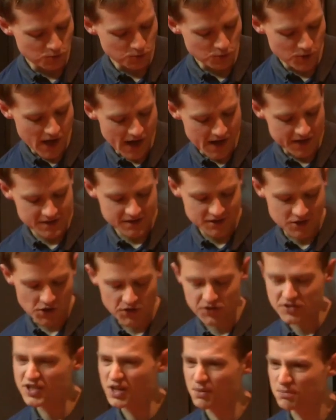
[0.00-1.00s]
React's
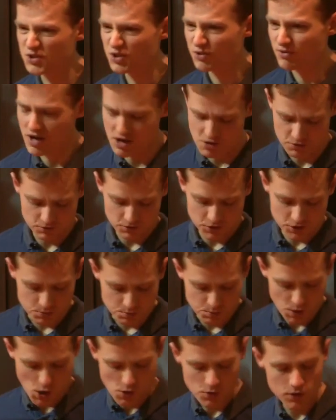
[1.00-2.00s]
concepts around
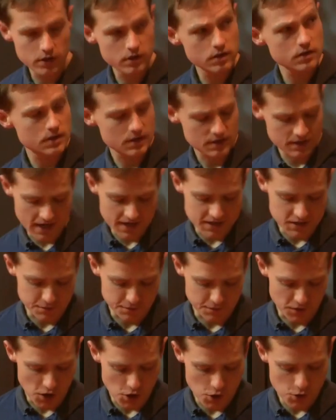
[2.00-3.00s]
components, data
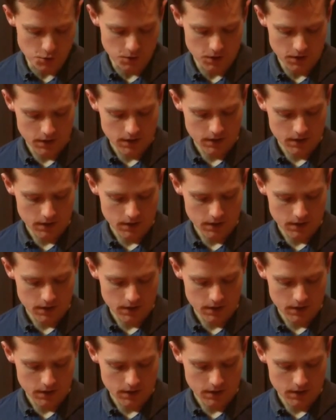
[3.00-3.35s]
flow,